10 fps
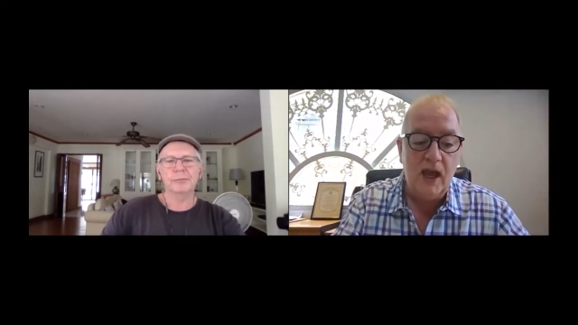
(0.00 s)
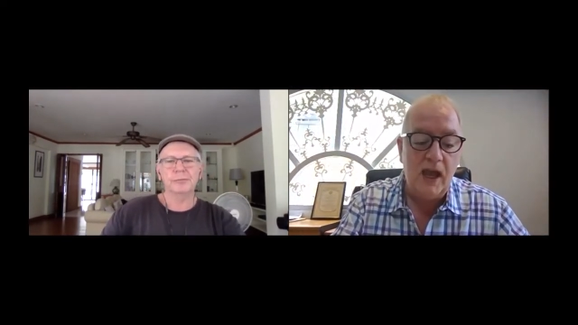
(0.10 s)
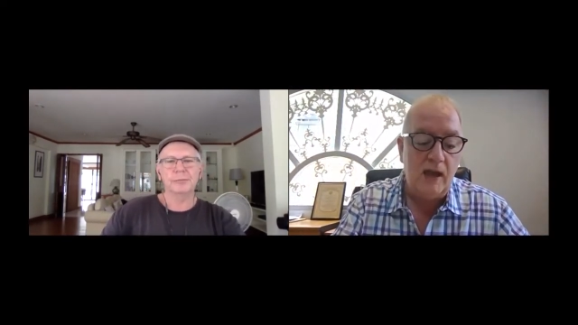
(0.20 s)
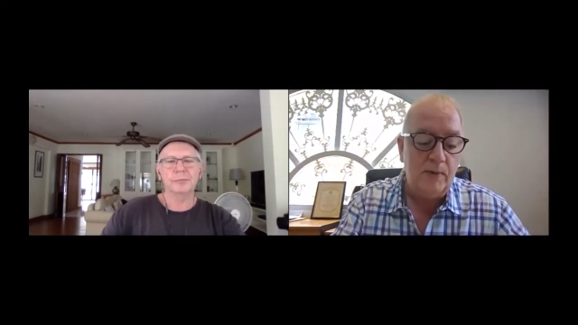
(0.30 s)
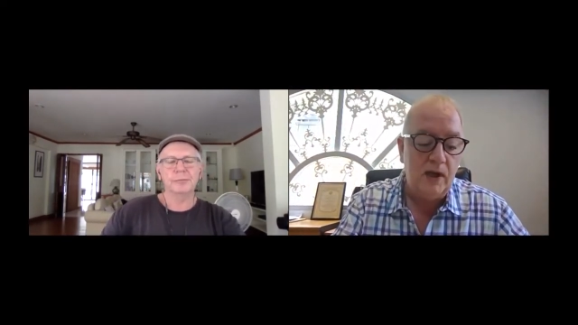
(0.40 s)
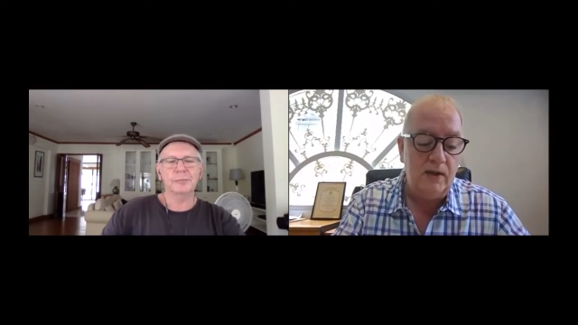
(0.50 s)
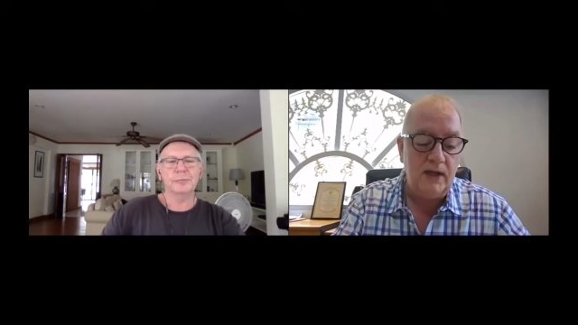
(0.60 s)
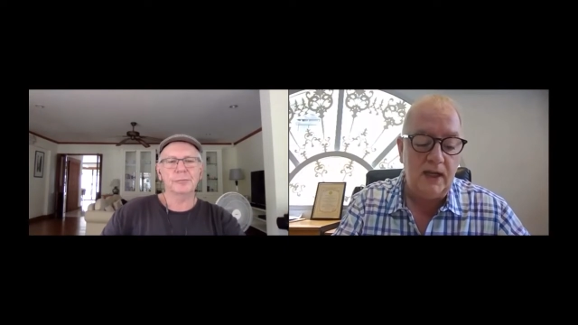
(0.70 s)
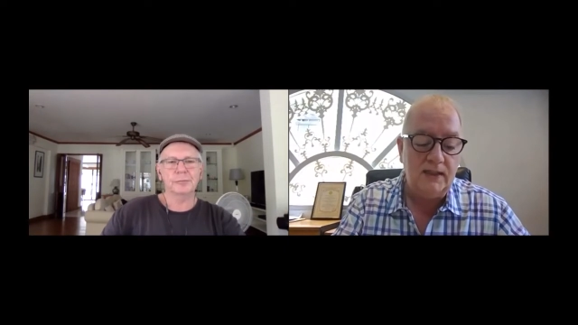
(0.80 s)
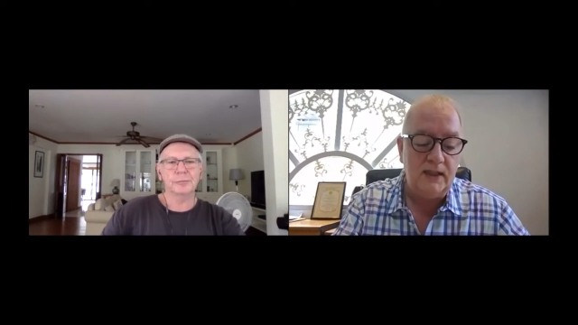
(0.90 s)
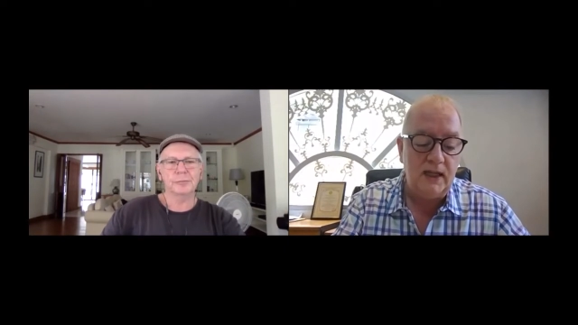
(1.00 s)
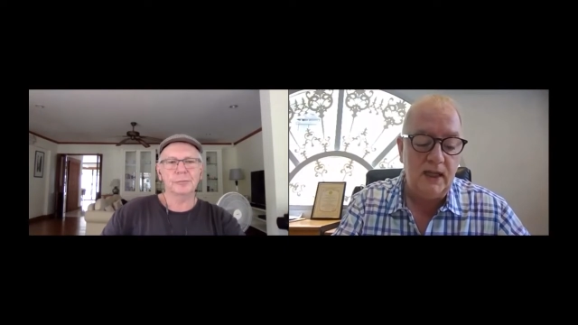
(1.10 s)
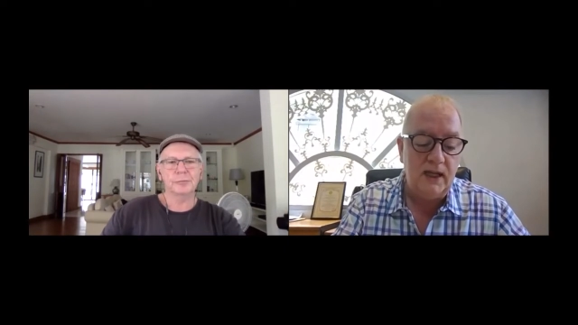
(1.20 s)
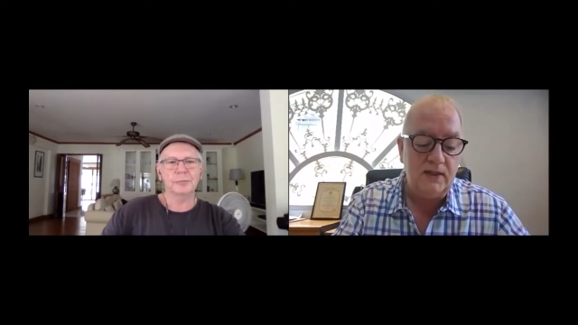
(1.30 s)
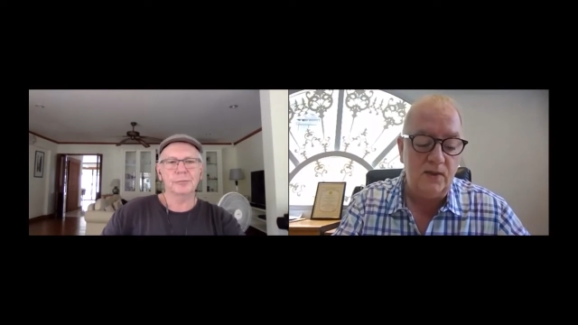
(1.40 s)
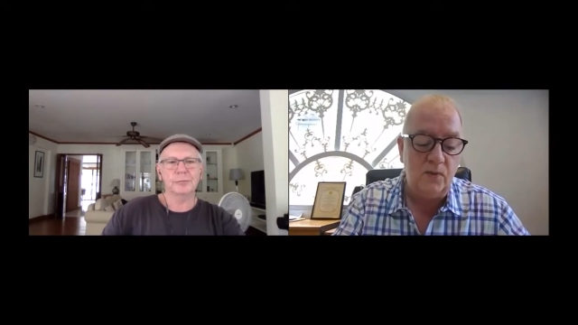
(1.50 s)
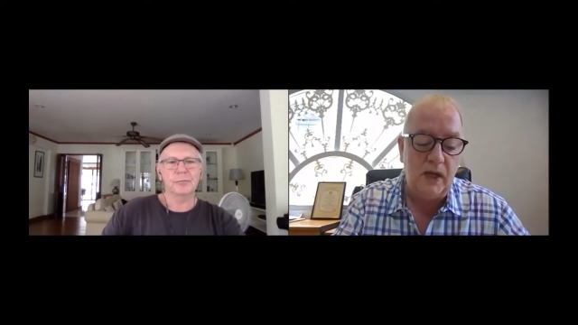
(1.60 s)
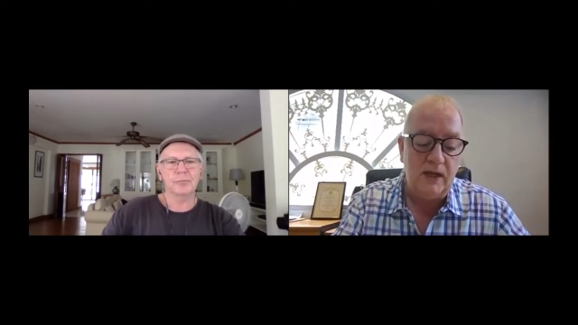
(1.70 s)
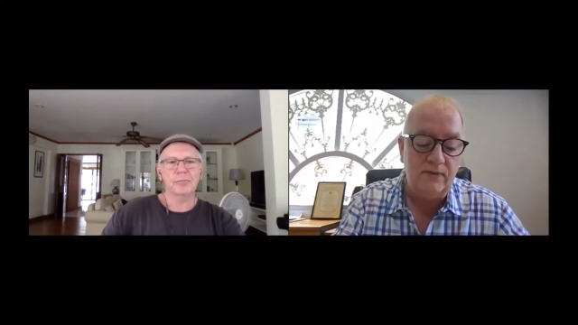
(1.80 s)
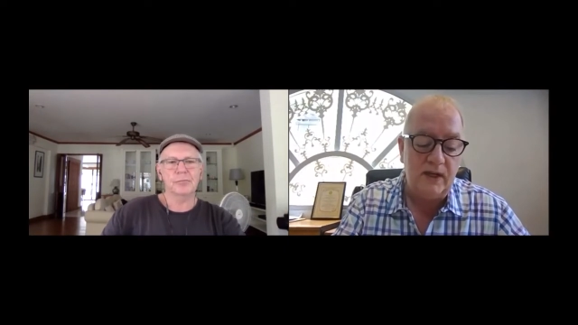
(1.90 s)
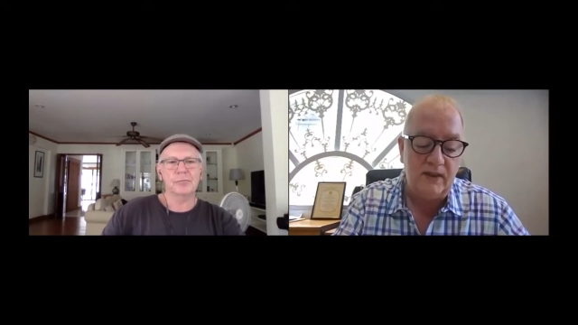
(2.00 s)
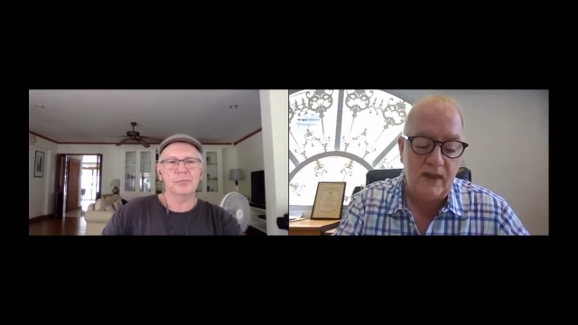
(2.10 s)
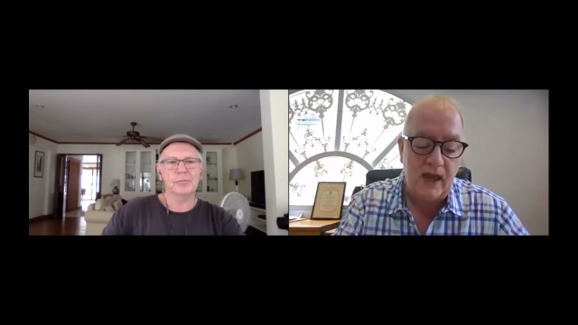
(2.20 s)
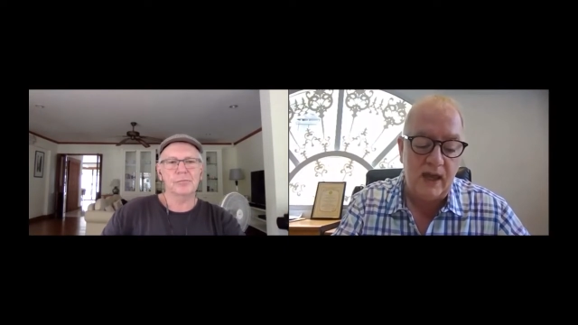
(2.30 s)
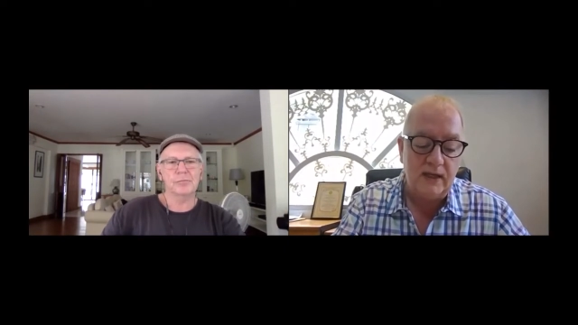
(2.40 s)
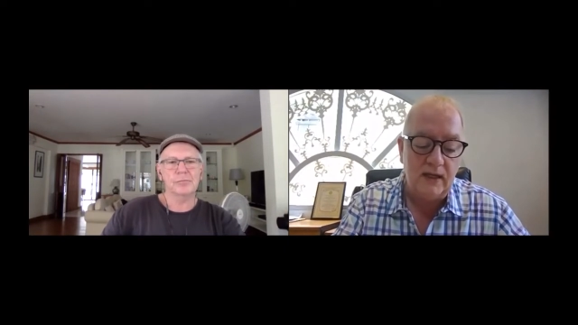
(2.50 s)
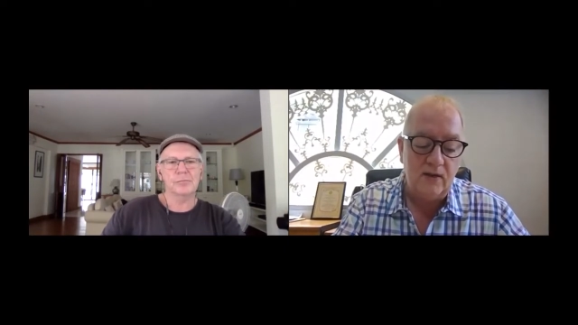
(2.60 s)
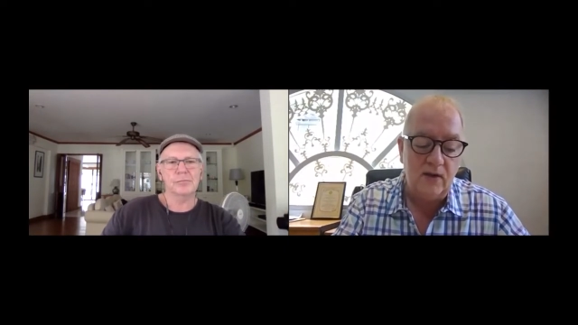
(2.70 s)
Speaker 1: Yep. About 90 days, they're waiving that. Yeah.